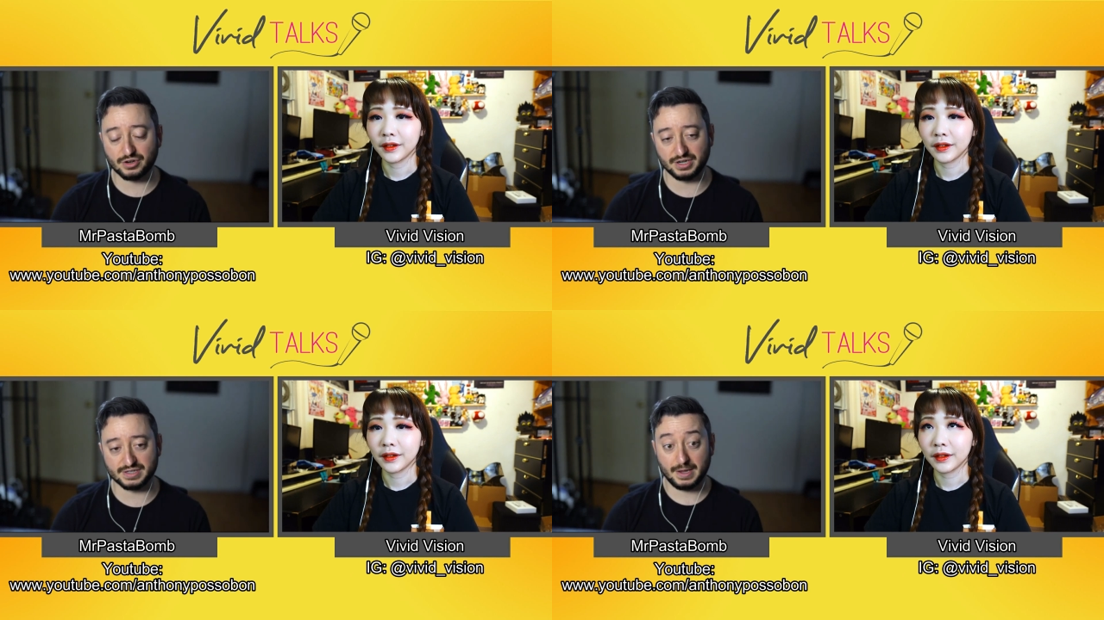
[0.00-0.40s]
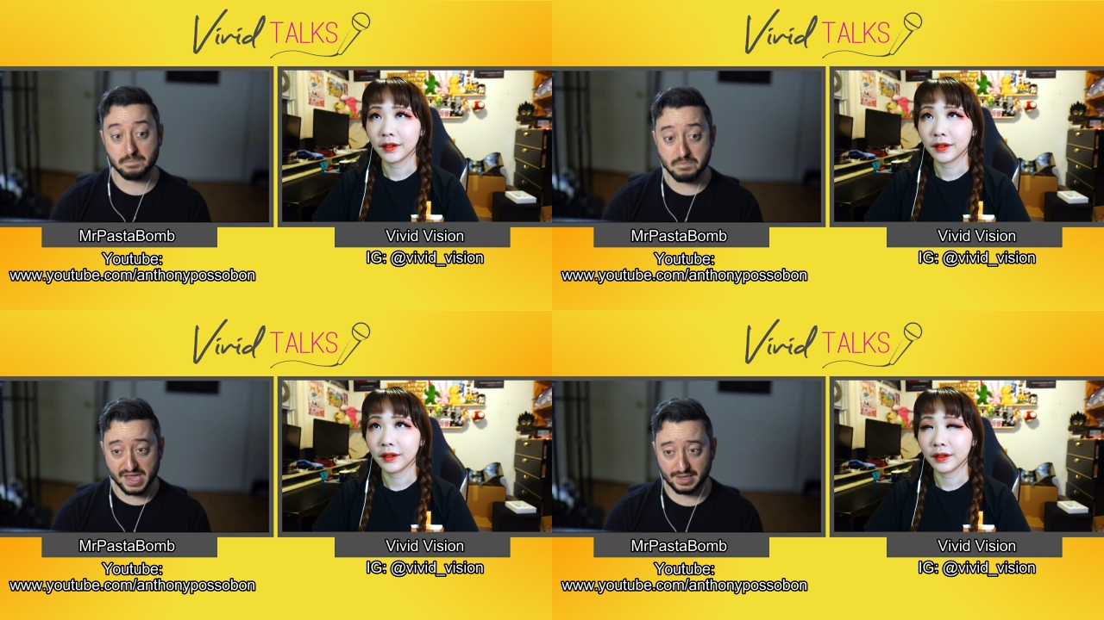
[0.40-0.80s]

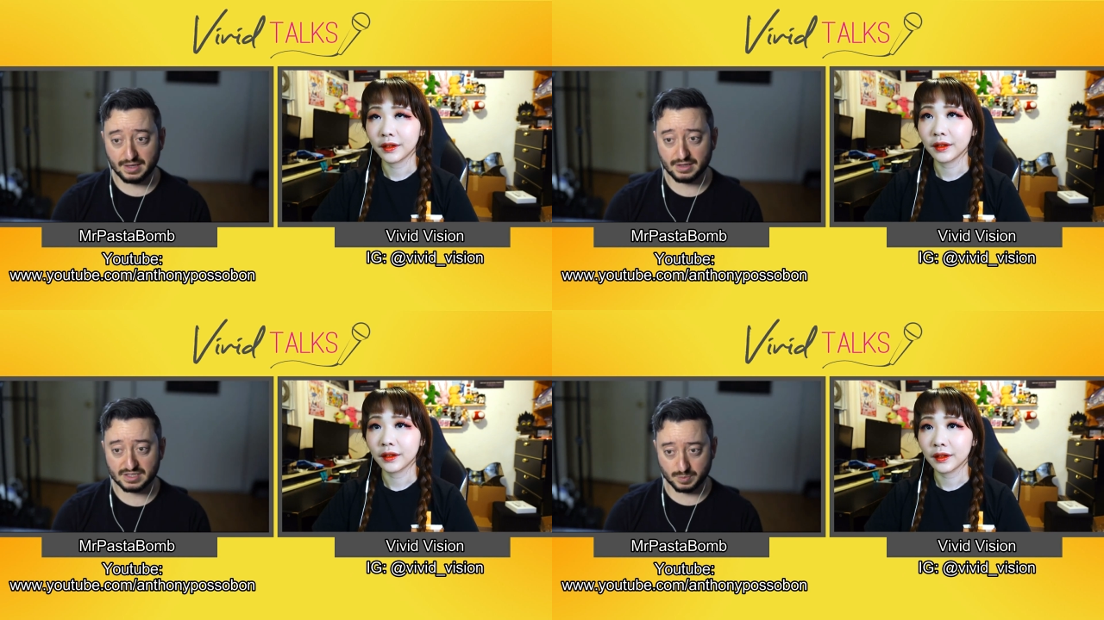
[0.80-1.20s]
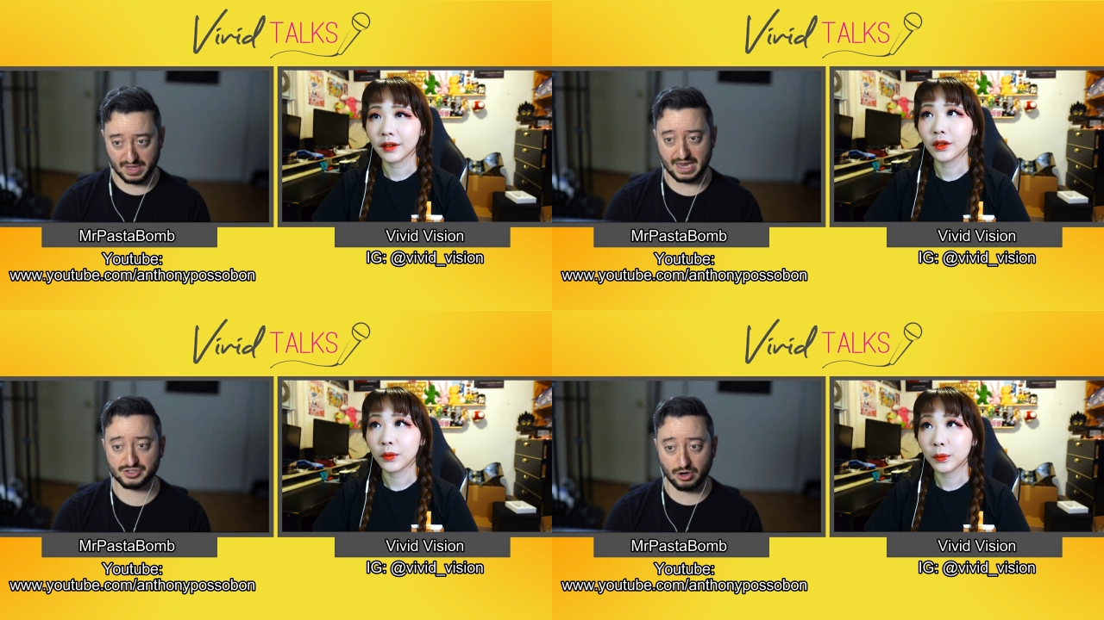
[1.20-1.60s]
Speaker 1: artist, make
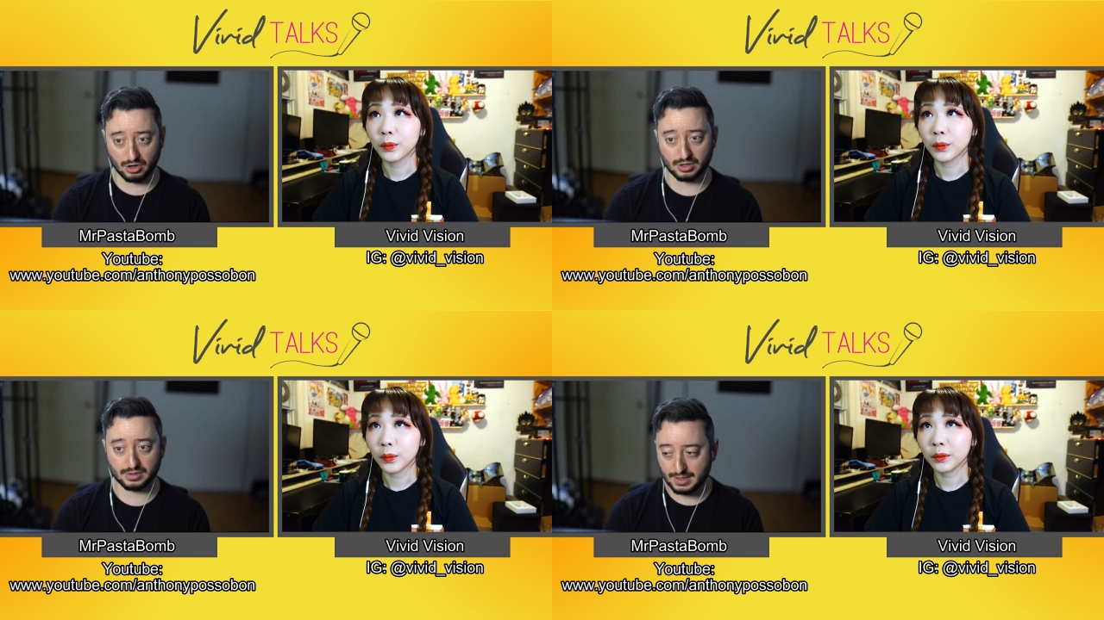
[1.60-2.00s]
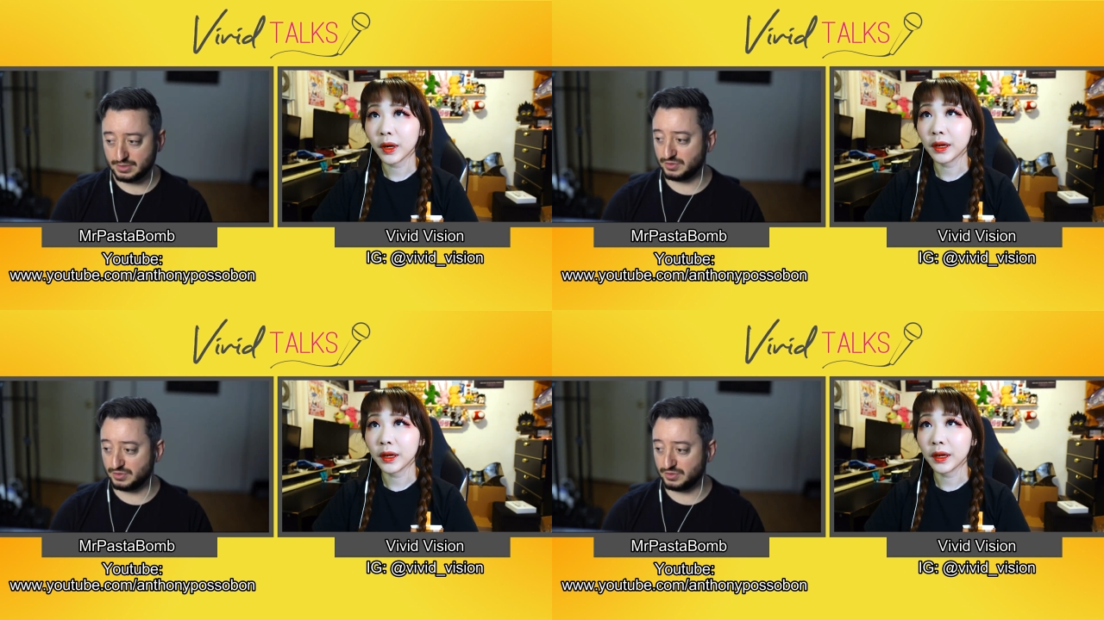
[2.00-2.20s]
splash art.